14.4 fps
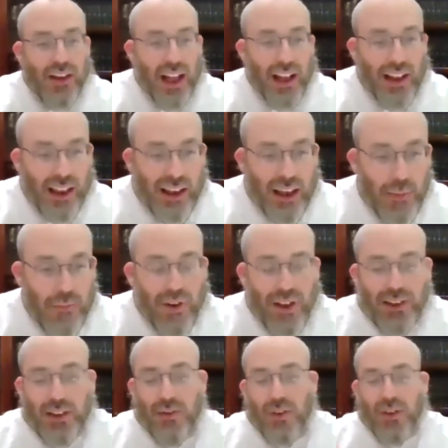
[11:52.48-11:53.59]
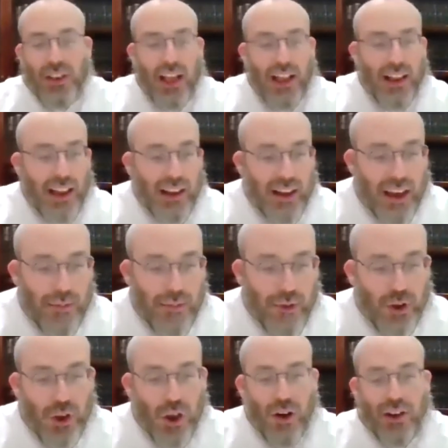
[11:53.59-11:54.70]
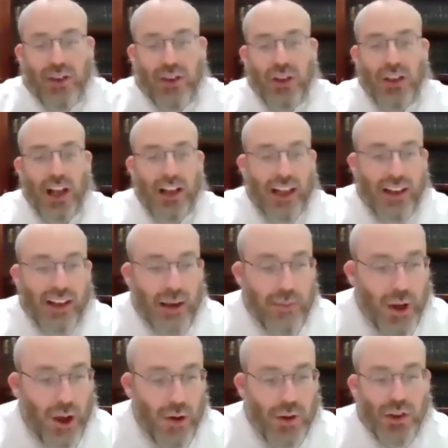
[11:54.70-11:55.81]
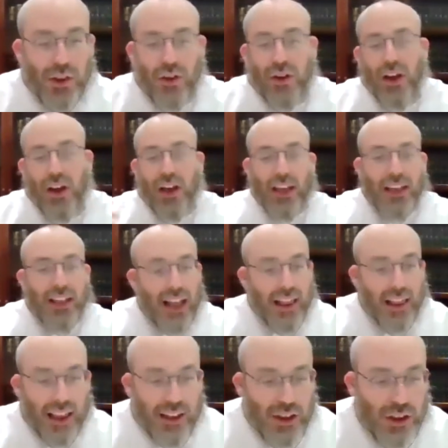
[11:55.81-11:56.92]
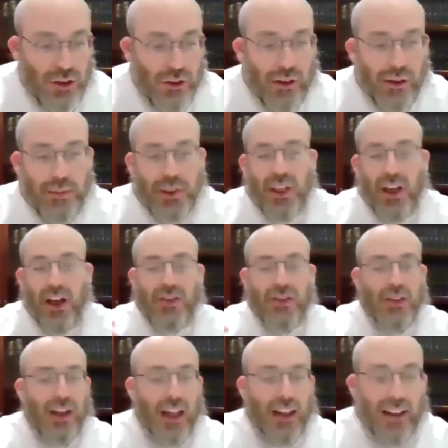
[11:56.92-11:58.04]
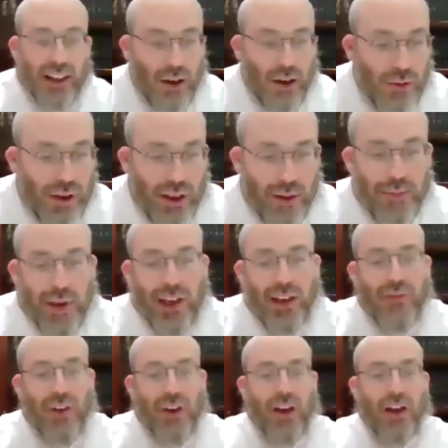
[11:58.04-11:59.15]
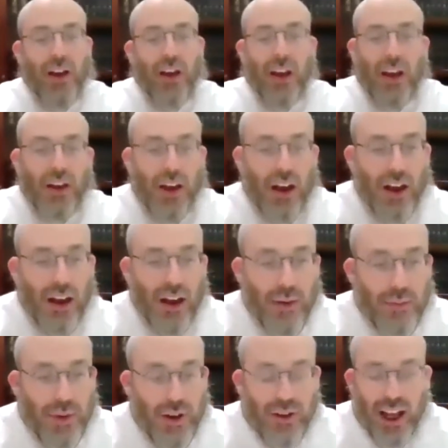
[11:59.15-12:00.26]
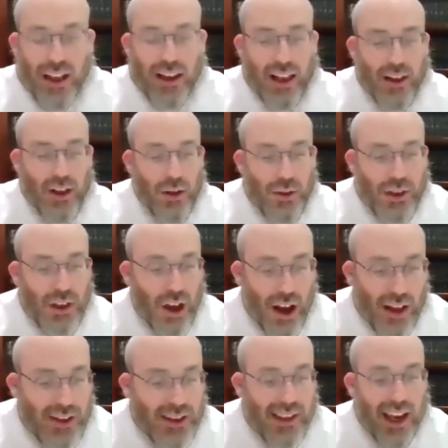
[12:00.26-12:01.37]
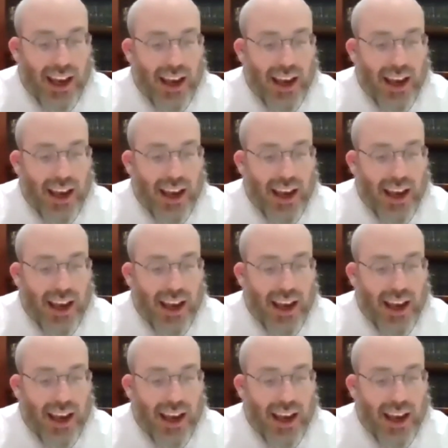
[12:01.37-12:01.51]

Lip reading: You're not allowed to keep festivals. You're not allowed to keep Rosh Chodesh. You're not allowed to keep kosher. You're not allowed to circumcise. You're not allowed to go to the mitzvah. You're not allowed to use God's